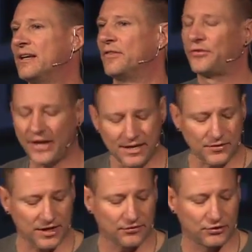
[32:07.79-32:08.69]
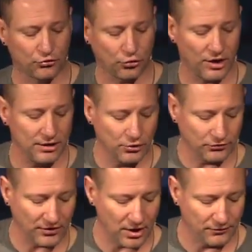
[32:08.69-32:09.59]
The second thing is to train
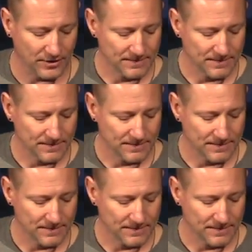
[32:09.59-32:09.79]
yourself